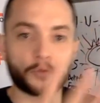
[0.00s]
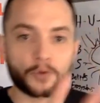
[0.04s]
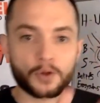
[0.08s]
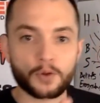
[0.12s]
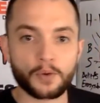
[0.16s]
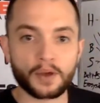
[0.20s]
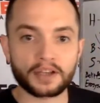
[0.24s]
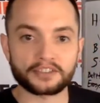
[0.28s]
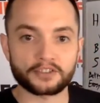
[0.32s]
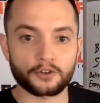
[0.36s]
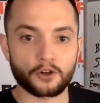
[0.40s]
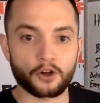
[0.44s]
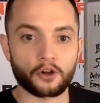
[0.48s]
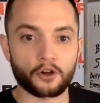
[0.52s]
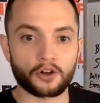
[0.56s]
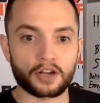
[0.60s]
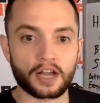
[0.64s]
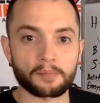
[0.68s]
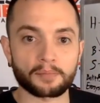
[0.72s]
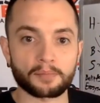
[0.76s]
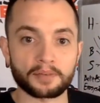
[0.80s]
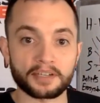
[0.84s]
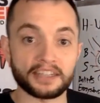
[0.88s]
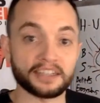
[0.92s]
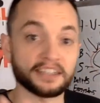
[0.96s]
Those are the 3 ways
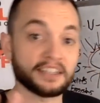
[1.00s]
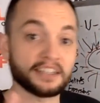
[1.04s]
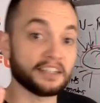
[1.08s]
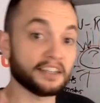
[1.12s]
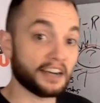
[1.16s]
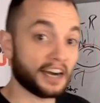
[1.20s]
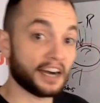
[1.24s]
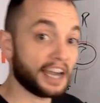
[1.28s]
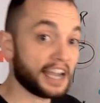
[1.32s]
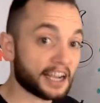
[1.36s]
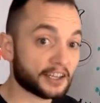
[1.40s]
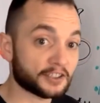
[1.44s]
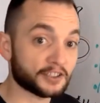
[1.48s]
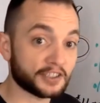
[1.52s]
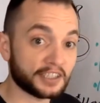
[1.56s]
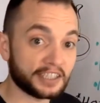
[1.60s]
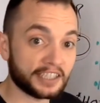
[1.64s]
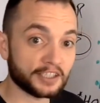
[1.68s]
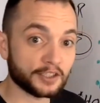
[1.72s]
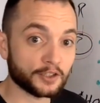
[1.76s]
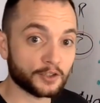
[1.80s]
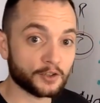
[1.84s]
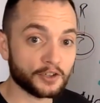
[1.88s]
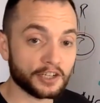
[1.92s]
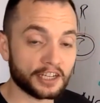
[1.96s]
to grow a company.
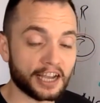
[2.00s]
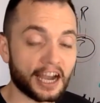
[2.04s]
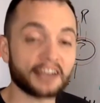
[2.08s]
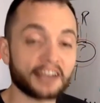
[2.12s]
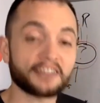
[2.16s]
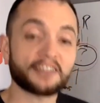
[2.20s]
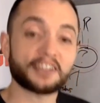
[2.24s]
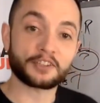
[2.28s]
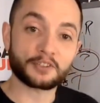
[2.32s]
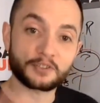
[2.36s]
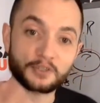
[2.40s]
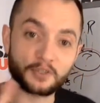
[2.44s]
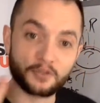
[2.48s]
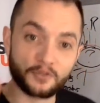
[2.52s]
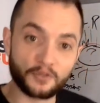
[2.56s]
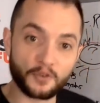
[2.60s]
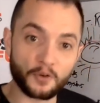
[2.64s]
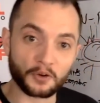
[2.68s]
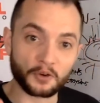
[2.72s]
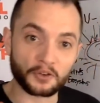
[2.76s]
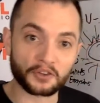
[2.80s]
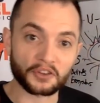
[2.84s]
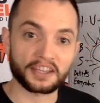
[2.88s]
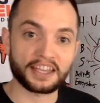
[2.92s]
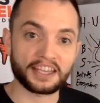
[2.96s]
I actually disagree. I think
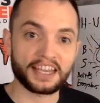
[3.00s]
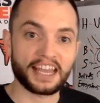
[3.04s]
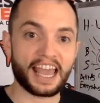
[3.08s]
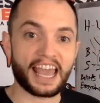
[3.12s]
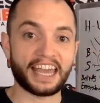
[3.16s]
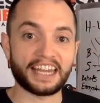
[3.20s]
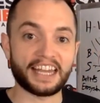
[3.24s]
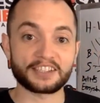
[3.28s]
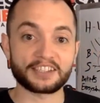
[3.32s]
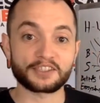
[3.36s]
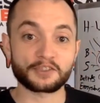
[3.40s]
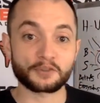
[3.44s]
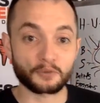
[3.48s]
there's a 4th.